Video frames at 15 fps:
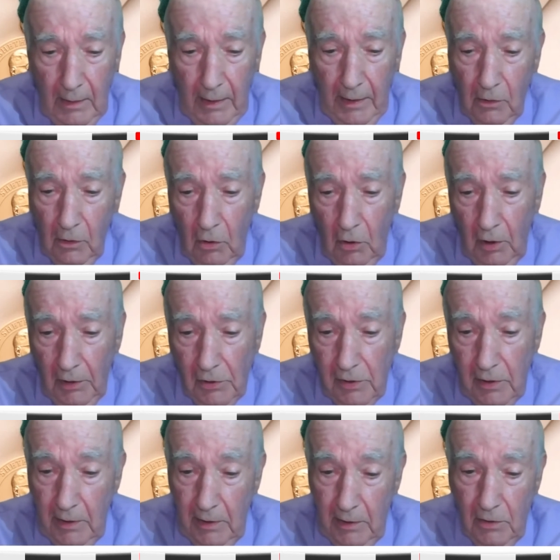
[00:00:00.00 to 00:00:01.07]
And the cost
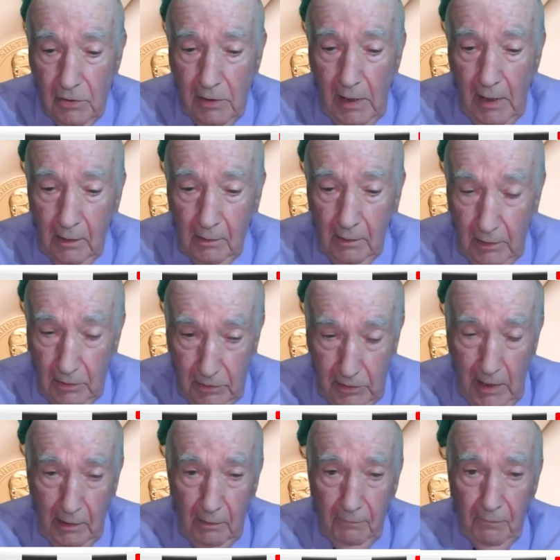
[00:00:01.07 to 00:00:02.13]
is that
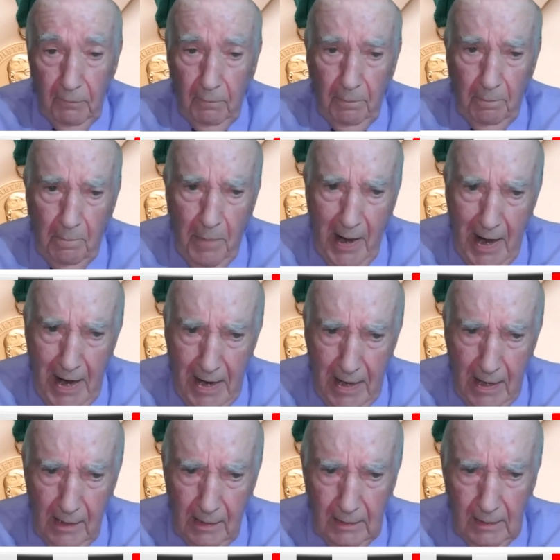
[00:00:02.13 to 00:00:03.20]
instead of
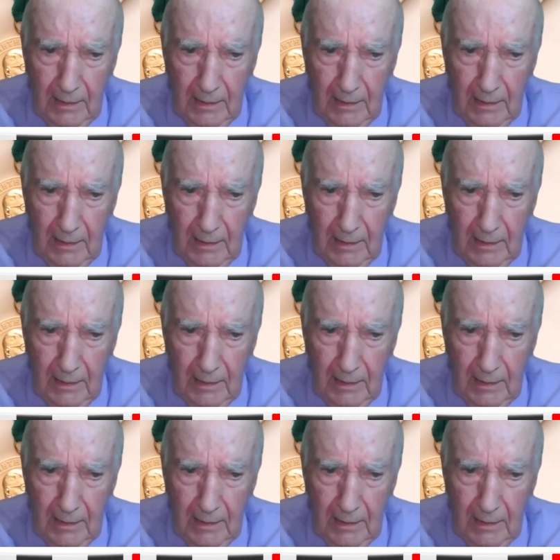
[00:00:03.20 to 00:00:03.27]
paying